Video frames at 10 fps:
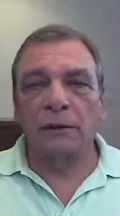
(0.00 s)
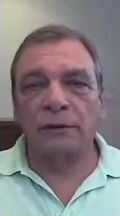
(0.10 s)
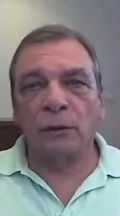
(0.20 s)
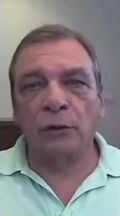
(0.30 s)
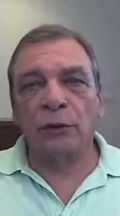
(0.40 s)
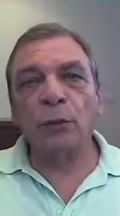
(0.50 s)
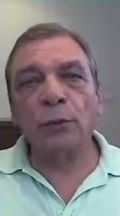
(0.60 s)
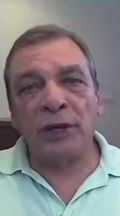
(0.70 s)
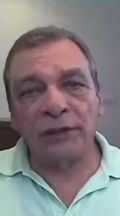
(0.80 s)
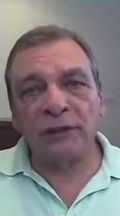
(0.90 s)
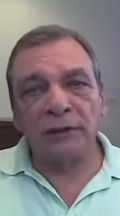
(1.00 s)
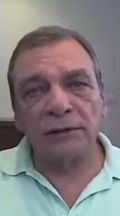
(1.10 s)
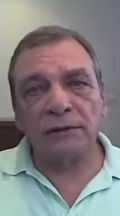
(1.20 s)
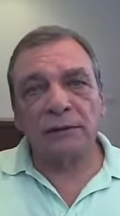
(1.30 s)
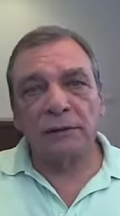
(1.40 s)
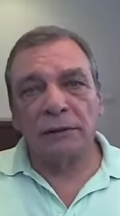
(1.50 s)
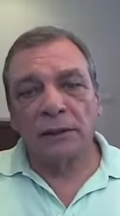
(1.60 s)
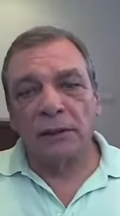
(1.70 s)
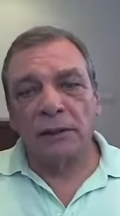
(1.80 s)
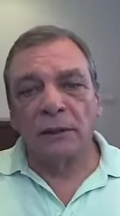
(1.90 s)
So your patterns
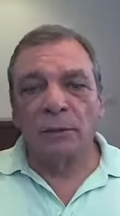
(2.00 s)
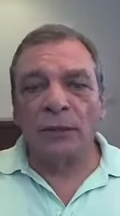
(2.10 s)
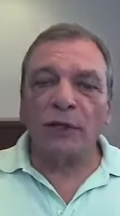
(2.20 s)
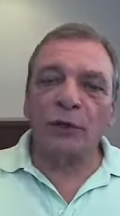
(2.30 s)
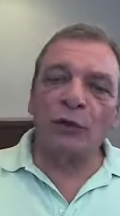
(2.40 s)
make